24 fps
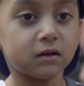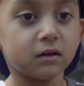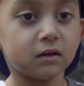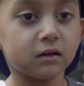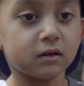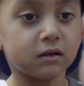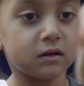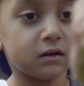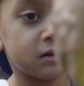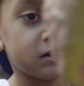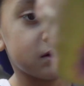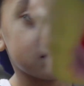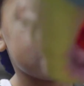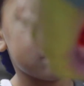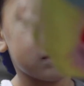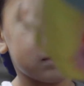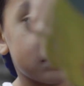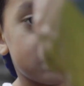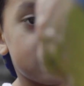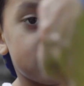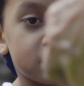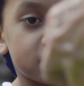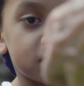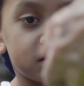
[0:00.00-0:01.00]
and that's what a
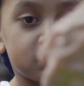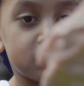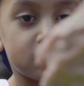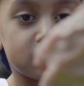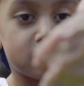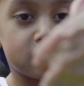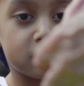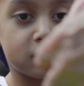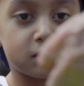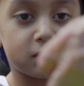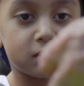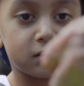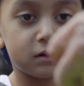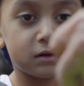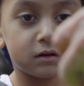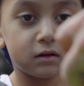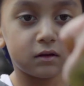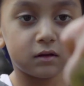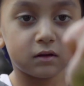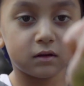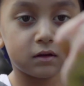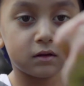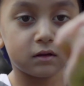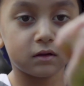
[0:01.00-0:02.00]
master's
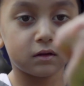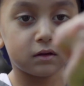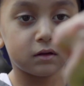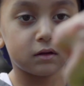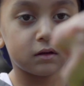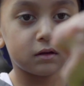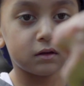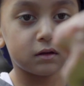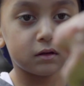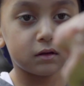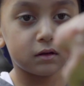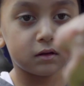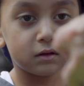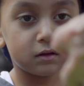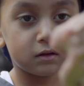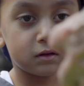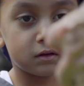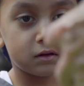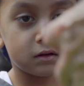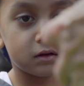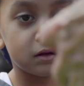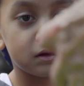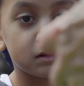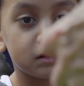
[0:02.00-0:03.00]
supposed to do is
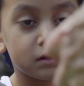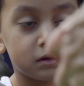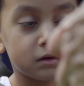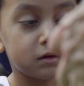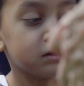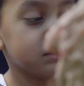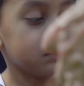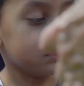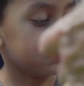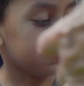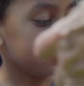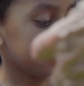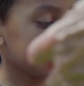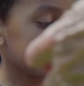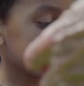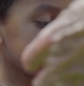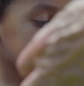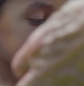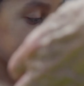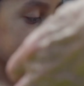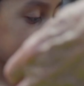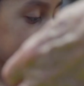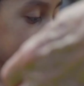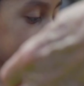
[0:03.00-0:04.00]
what I was taught,
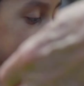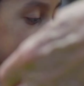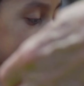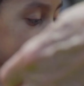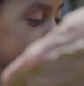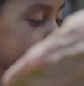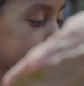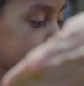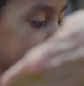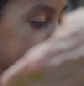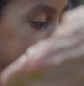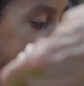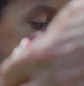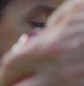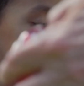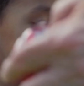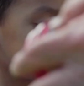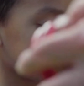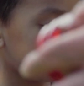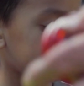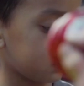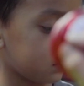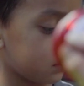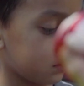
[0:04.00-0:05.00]
teach their students to be
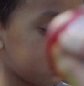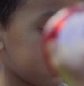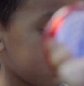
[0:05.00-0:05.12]
better